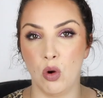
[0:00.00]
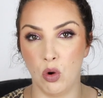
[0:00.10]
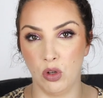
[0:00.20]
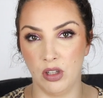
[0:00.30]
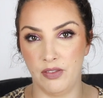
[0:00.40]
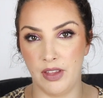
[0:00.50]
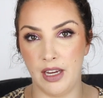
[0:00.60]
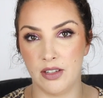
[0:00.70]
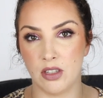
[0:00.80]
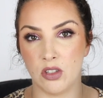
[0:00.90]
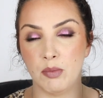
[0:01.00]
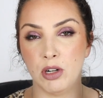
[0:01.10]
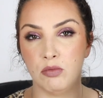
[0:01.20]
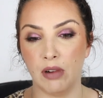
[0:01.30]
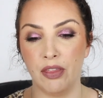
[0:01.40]
all of these. So I'm
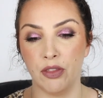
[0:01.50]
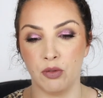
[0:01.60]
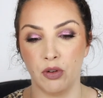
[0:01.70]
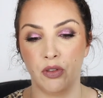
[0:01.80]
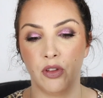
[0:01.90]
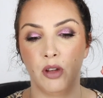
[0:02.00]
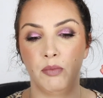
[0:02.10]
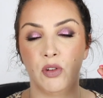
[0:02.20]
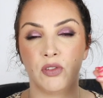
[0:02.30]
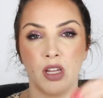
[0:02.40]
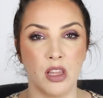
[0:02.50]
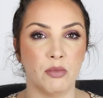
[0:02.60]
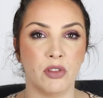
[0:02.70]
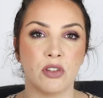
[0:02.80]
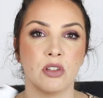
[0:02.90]
gonna run through them. You'll see
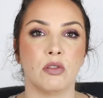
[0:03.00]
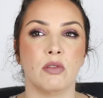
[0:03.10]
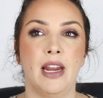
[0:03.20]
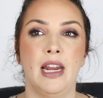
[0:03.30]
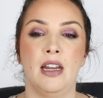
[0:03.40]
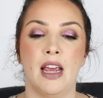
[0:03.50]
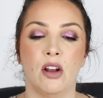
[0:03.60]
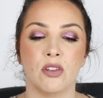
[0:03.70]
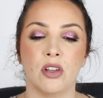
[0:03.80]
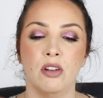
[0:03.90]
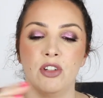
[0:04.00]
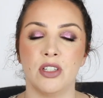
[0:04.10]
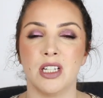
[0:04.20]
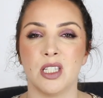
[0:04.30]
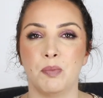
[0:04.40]
them on the screen, and I'll sort of
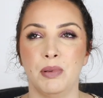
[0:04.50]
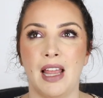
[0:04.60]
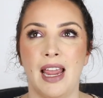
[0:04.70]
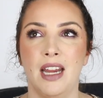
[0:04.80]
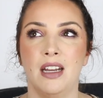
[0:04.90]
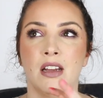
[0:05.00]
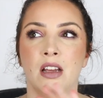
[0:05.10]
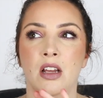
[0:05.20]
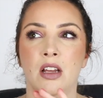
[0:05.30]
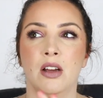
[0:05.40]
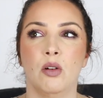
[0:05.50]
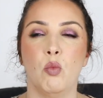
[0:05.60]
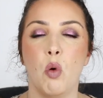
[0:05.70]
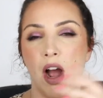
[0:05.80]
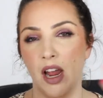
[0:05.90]
just explain
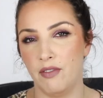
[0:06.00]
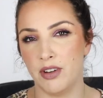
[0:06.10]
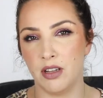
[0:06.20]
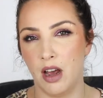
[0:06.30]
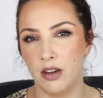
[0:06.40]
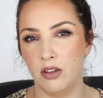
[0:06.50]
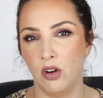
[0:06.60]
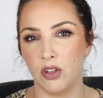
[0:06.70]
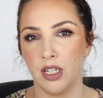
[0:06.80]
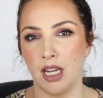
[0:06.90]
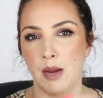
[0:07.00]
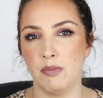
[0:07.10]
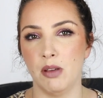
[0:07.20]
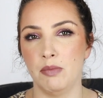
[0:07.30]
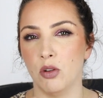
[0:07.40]
why I've decided not to keep
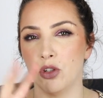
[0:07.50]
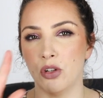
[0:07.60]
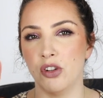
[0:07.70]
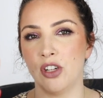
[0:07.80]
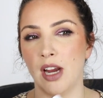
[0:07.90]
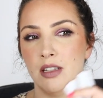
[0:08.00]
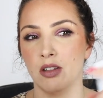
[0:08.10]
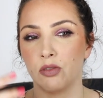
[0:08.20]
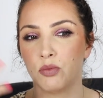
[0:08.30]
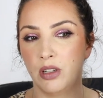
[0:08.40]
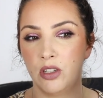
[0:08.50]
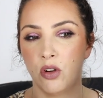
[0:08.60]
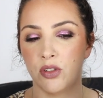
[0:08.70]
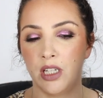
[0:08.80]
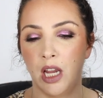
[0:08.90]
them. There were two shades I was really
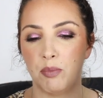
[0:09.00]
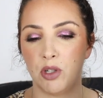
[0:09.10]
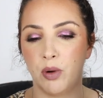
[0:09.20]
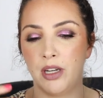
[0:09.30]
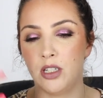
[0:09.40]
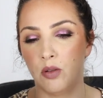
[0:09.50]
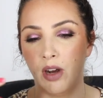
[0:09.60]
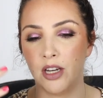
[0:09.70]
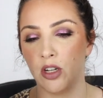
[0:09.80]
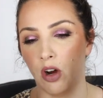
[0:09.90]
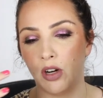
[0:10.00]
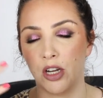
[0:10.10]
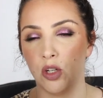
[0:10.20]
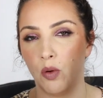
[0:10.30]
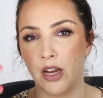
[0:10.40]
tossing up between, do I, don't
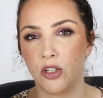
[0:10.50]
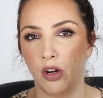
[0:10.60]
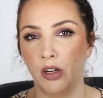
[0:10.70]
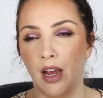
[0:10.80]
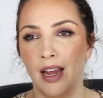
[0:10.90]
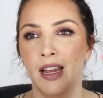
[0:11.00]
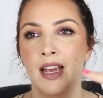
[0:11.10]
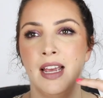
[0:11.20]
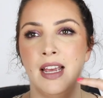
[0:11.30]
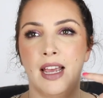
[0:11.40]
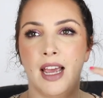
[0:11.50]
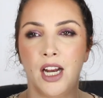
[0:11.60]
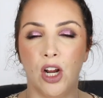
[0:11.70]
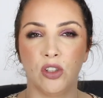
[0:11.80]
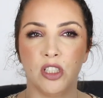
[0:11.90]
I? And
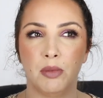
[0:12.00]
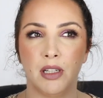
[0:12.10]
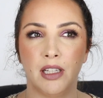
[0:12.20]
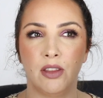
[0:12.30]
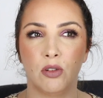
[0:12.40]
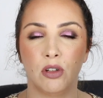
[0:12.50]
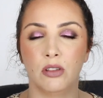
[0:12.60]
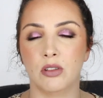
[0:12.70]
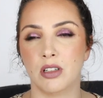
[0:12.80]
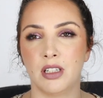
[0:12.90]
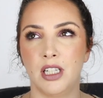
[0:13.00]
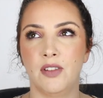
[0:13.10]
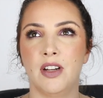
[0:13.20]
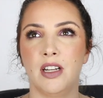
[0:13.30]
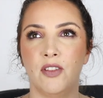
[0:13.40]
I ultimately thought, look,
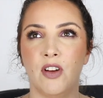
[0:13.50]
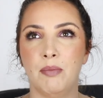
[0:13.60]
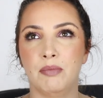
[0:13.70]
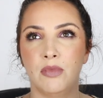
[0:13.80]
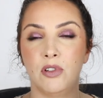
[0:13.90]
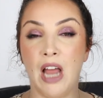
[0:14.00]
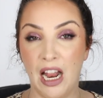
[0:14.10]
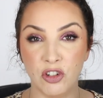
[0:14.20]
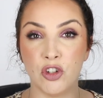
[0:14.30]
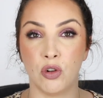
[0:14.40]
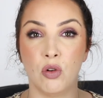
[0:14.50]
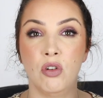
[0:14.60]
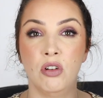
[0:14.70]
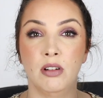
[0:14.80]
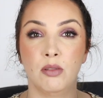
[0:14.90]
if I'm
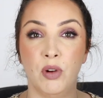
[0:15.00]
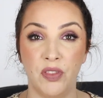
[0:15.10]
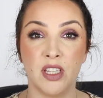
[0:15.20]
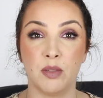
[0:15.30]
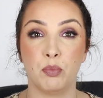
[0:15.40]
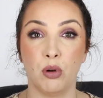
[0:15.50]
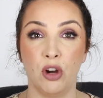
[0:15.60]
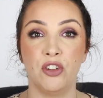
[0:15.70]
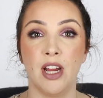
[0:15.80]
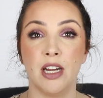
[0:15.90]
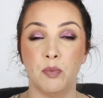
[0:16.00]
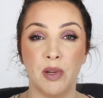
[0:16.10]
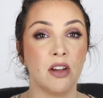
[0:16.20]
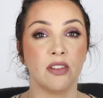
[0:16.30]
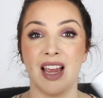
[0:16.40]
unsure with this project
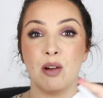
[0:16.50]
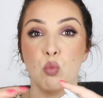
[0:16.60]
because I